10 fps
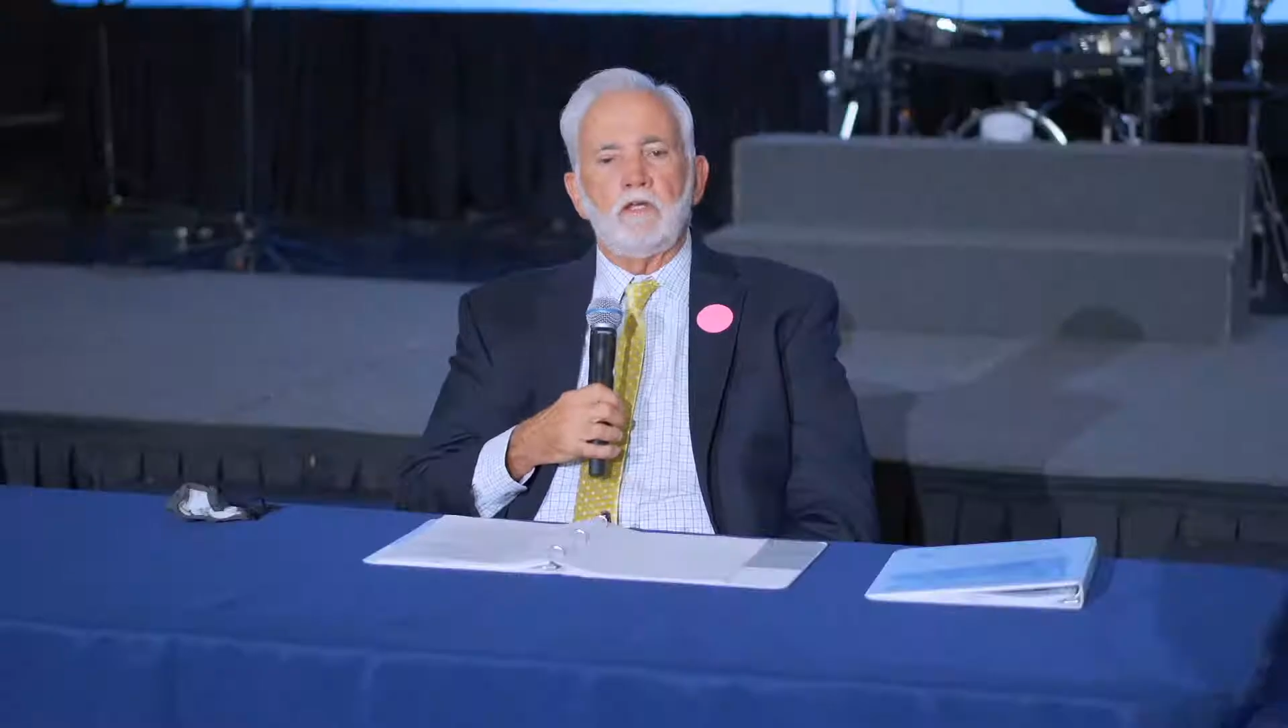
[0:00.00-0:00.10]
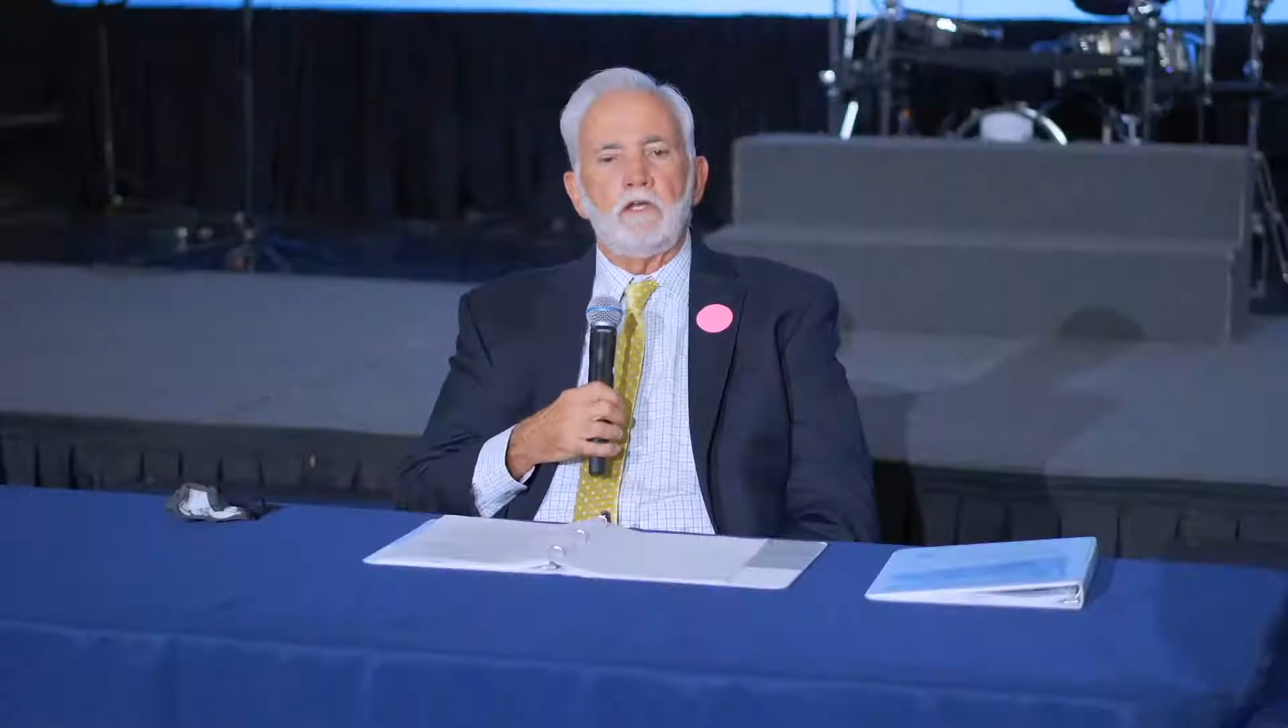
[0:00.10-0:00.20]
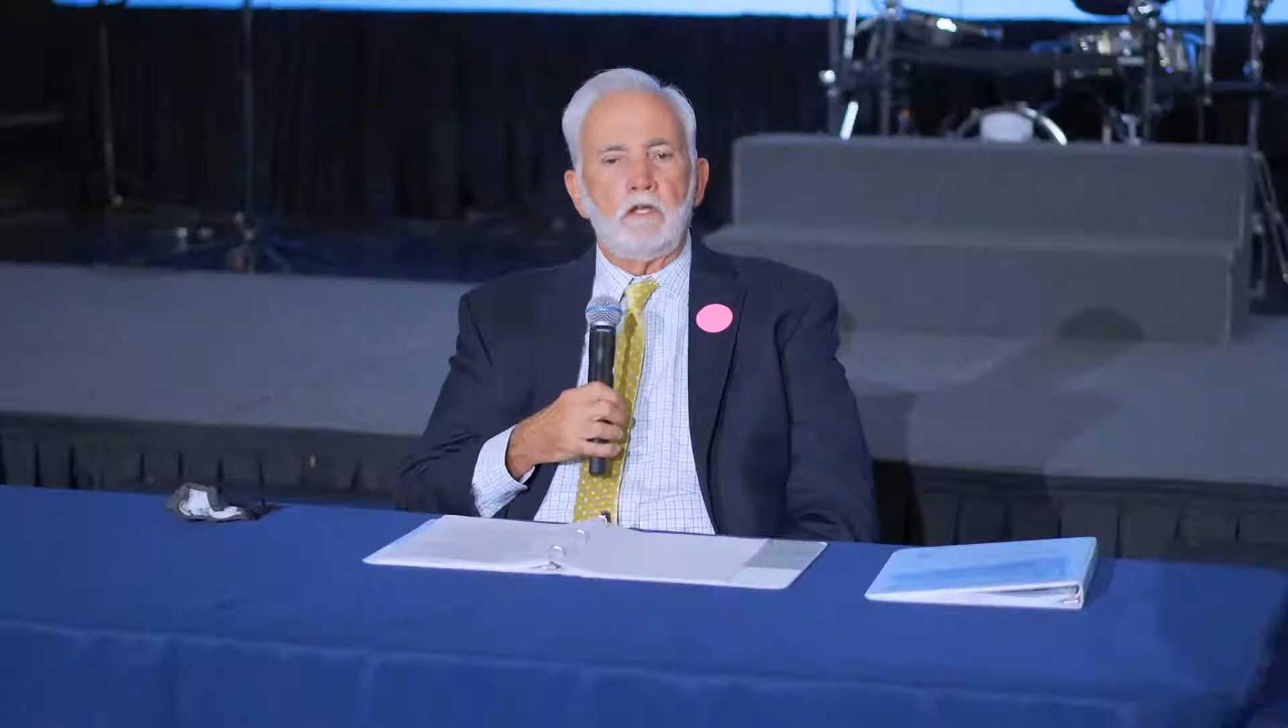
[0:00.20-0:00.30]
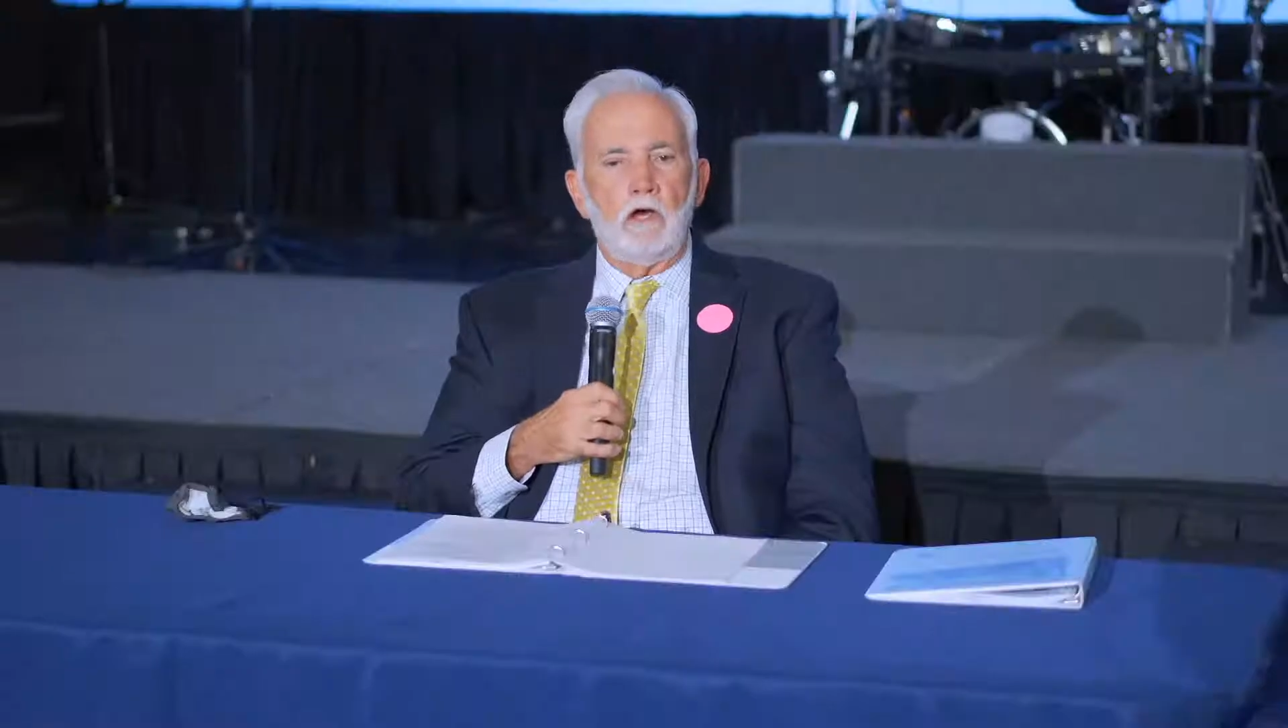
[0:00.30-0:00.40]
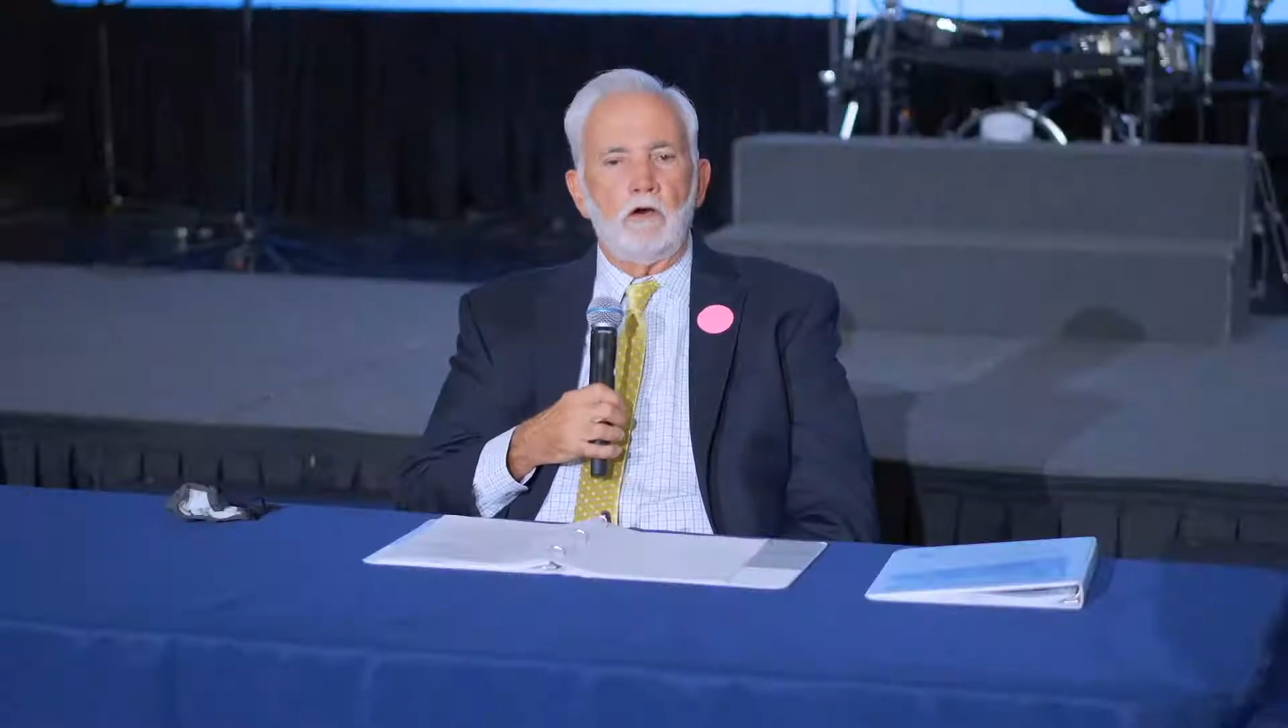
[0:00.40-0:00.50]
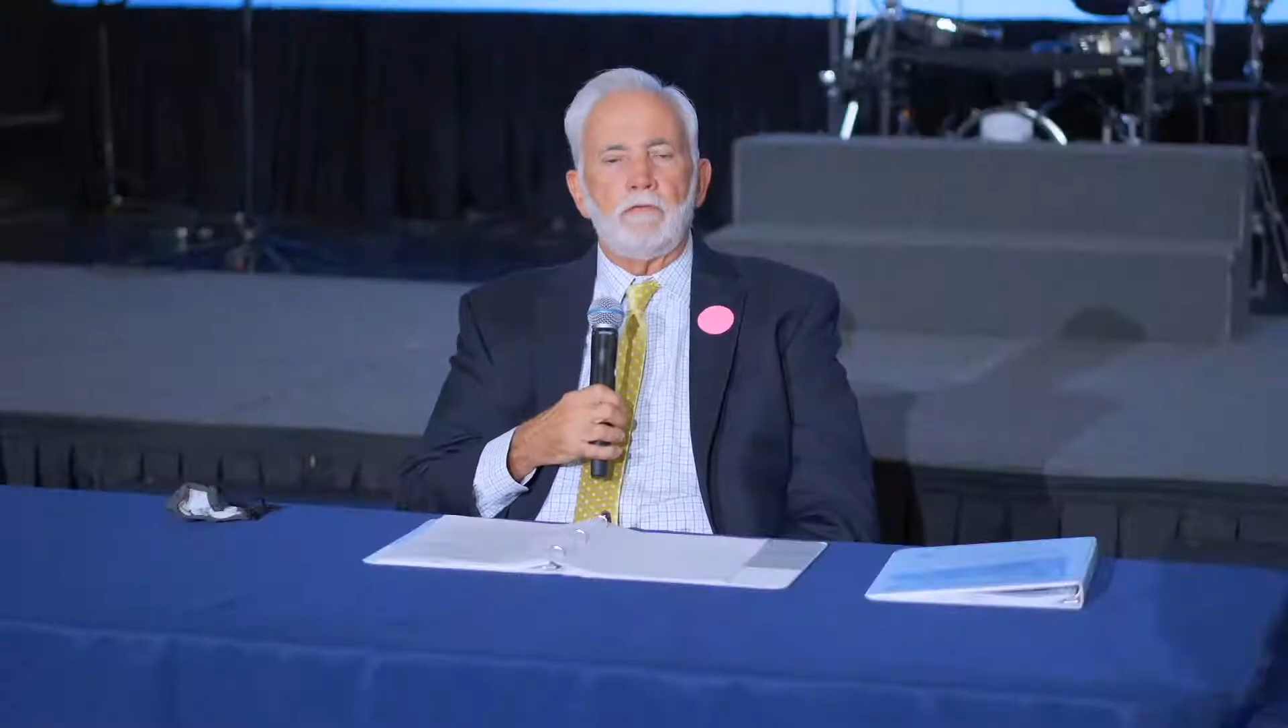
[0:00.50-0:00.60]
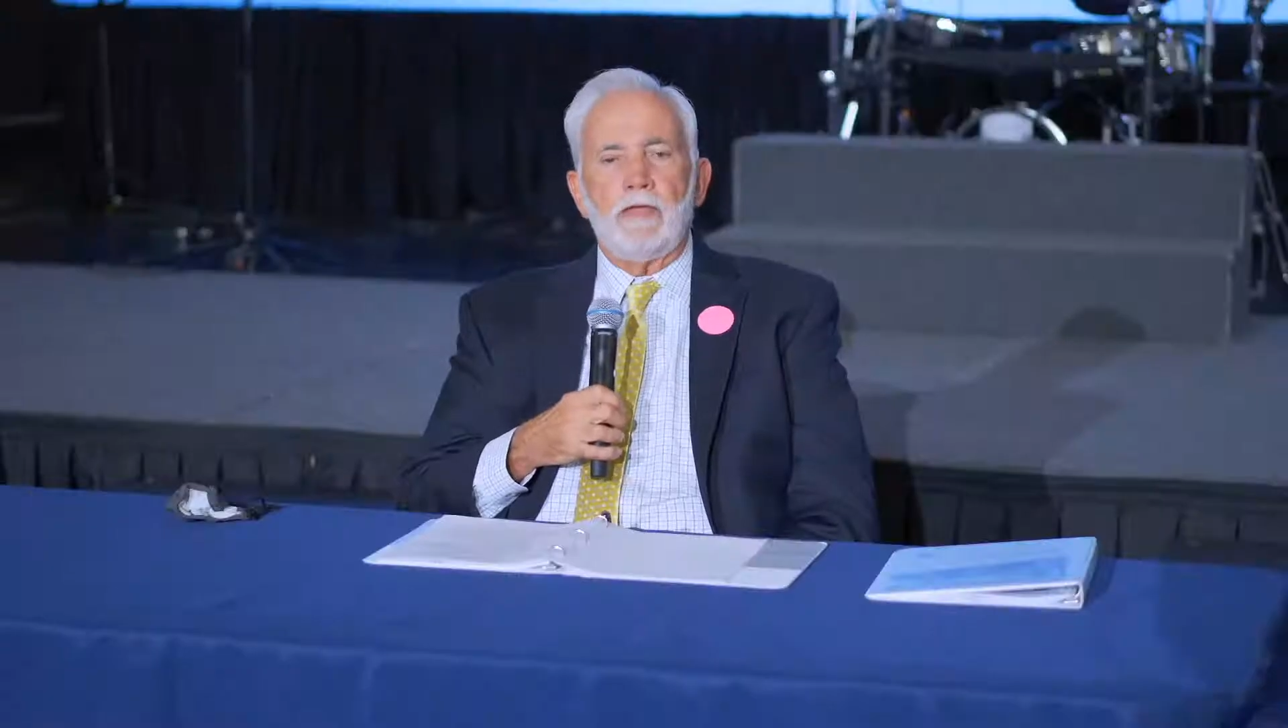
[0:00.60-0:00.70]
you to know